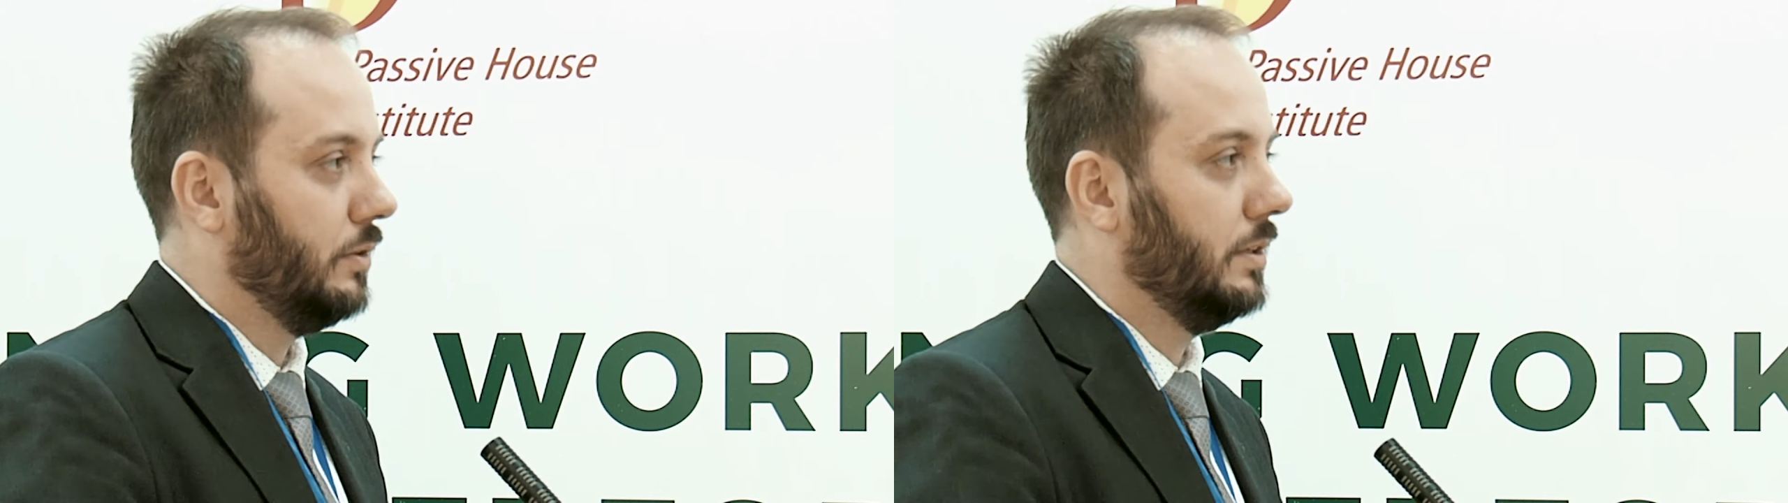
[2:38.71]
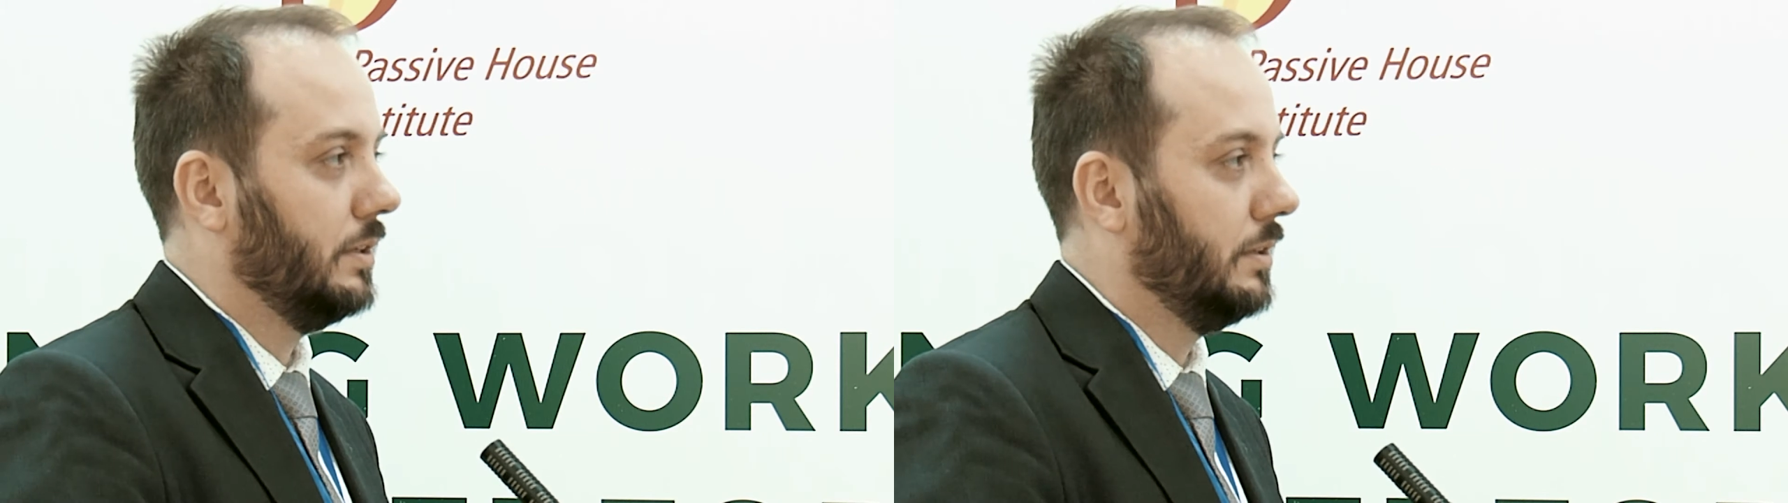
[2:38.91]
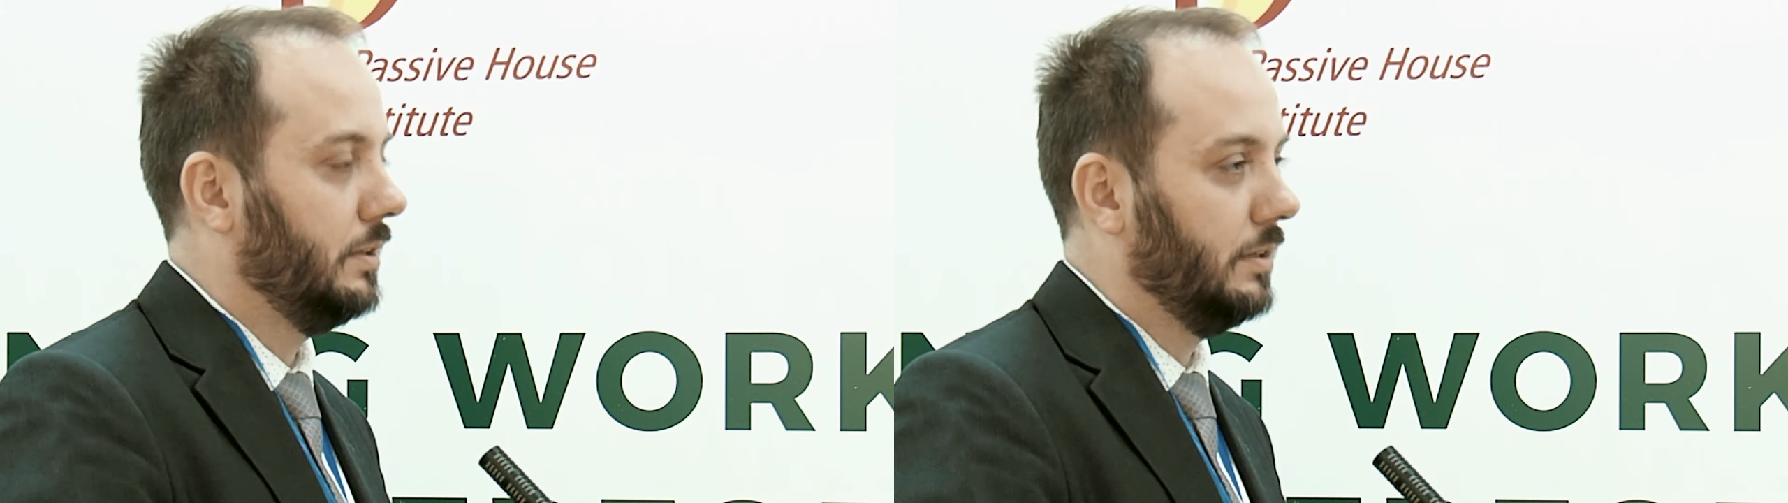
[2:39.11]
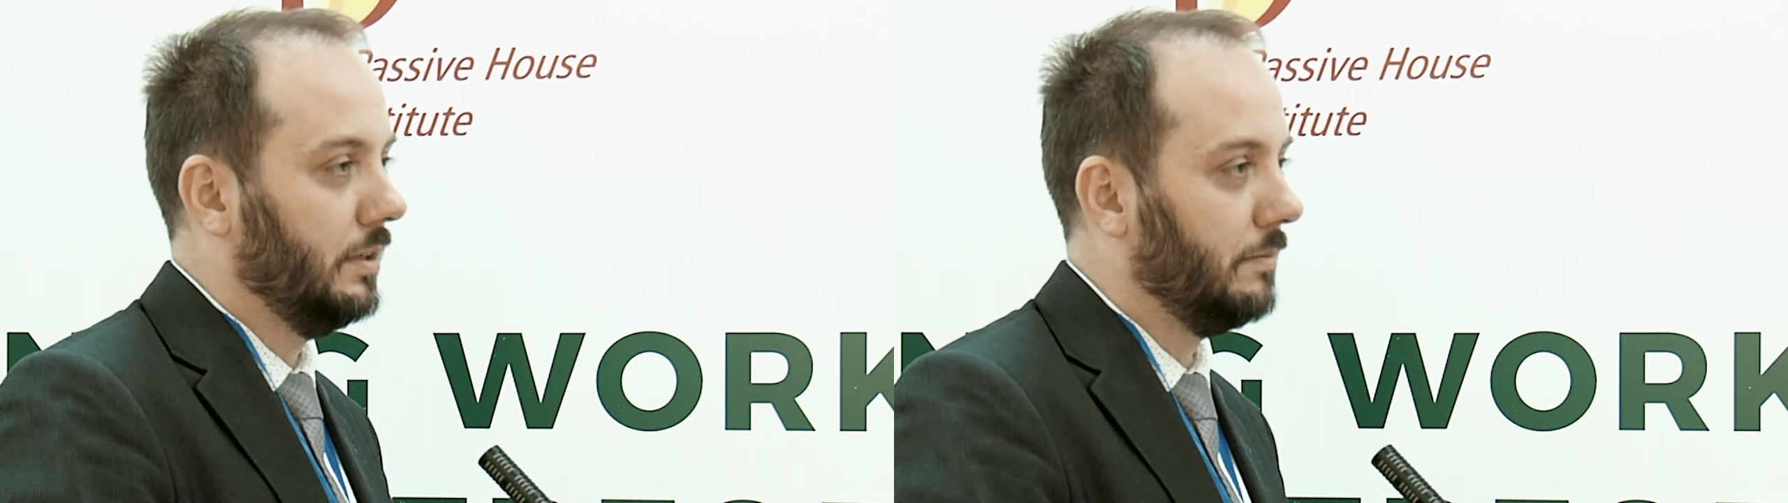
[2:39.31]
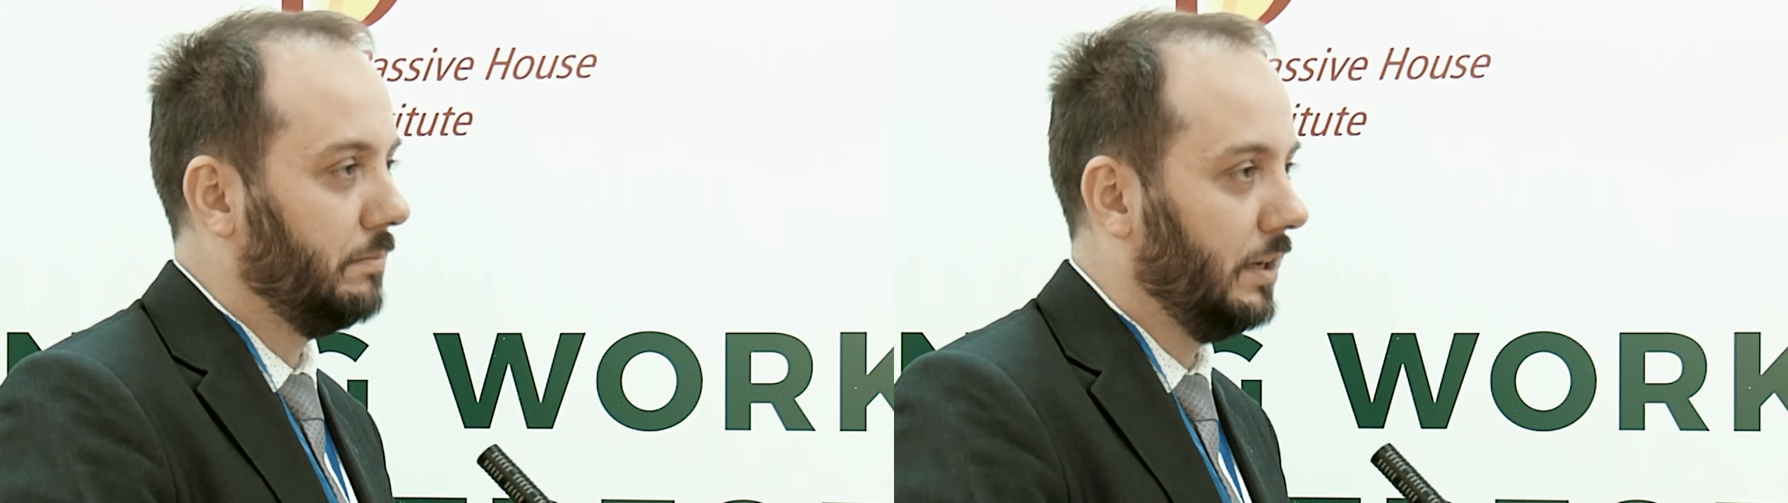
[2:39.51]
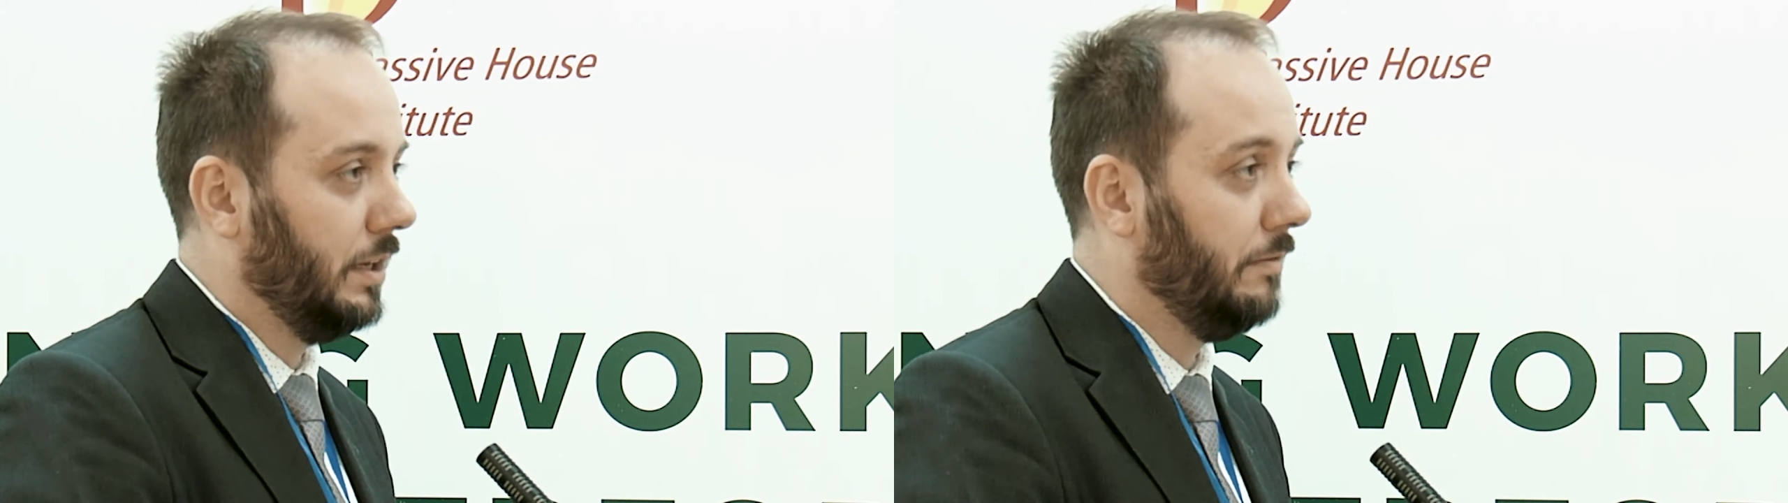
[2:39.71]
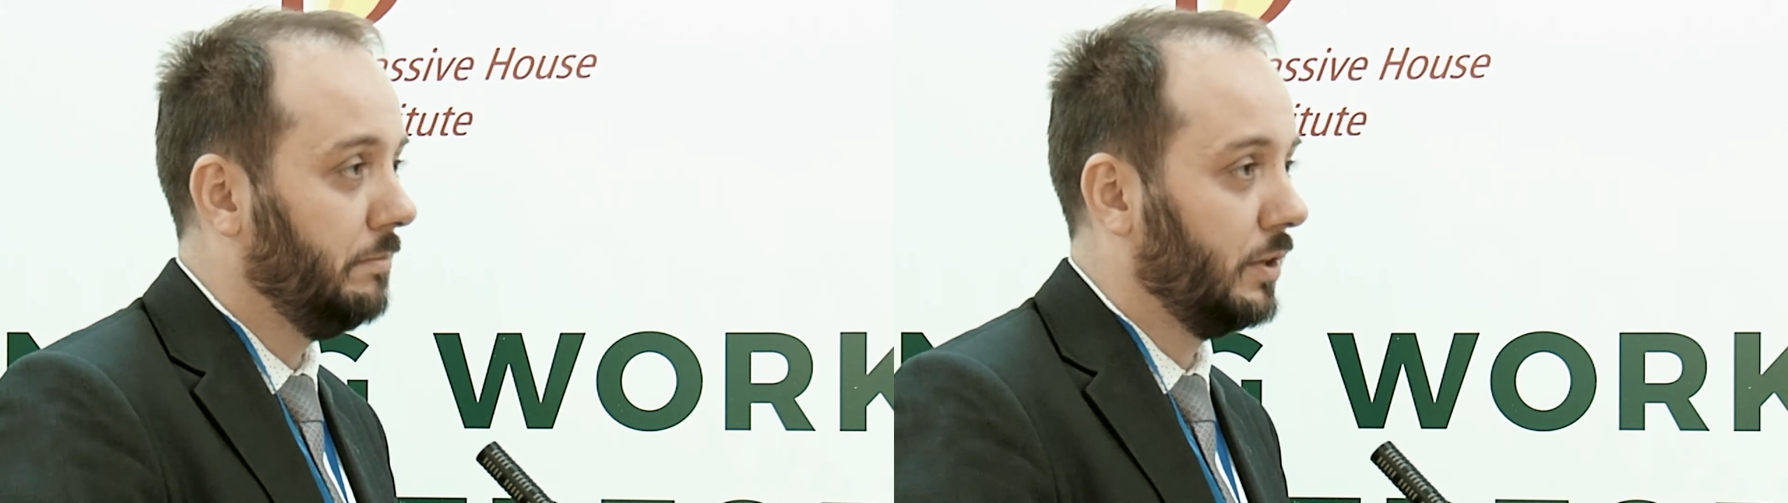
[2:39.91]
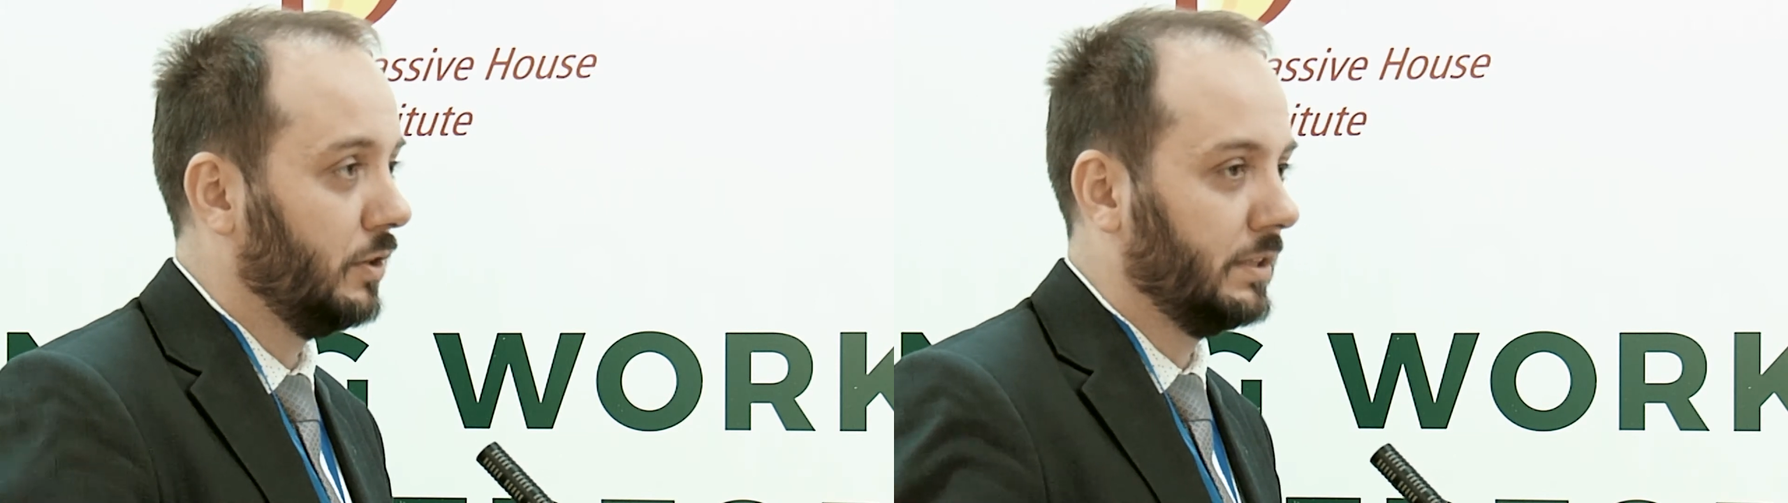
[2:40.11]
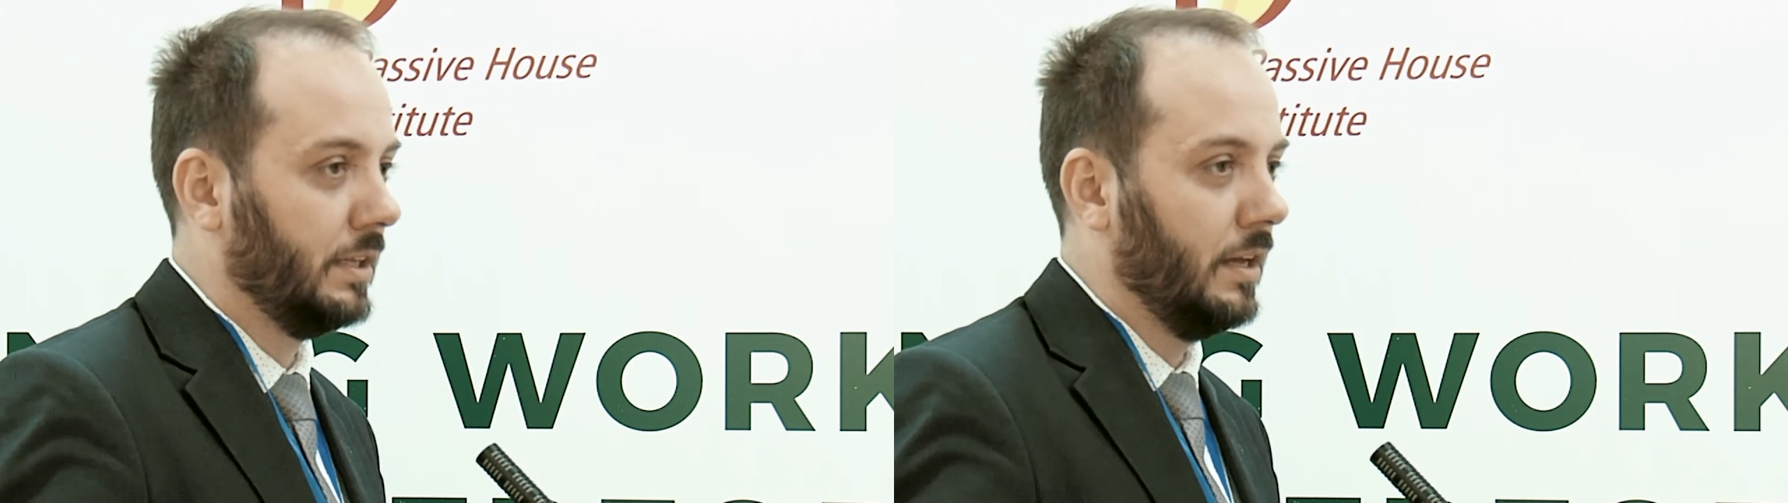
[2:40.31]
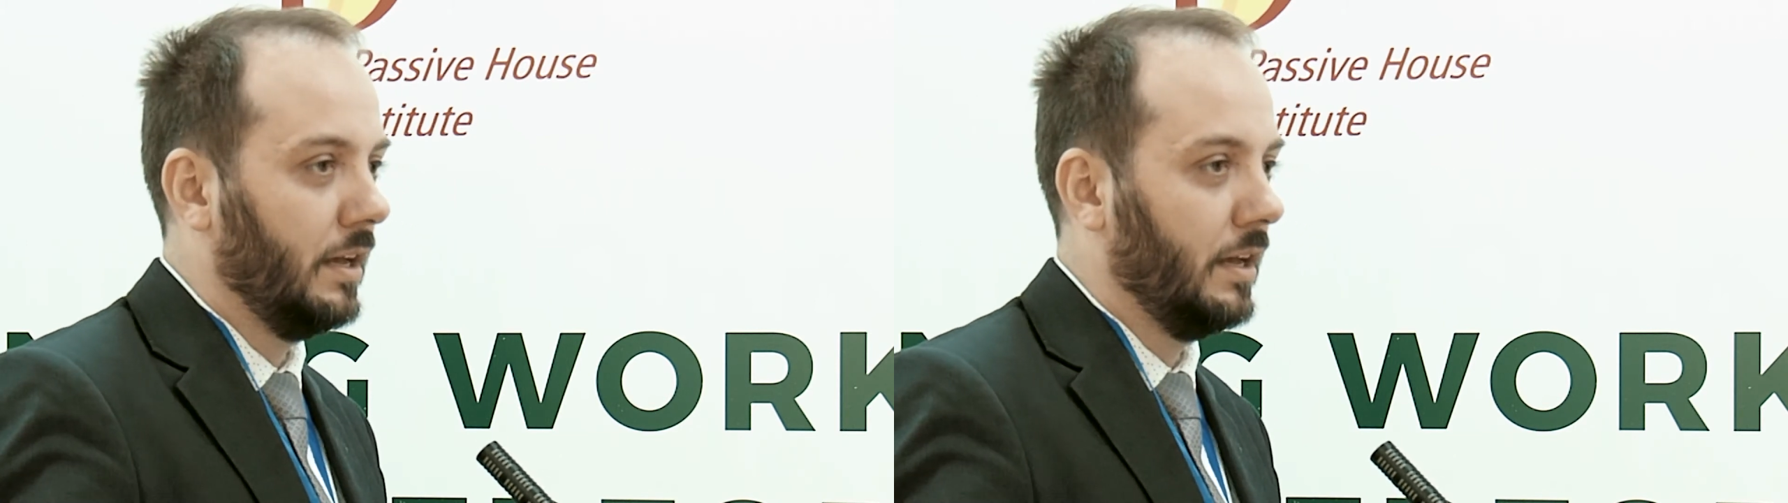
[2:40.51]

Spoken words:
did not believe, because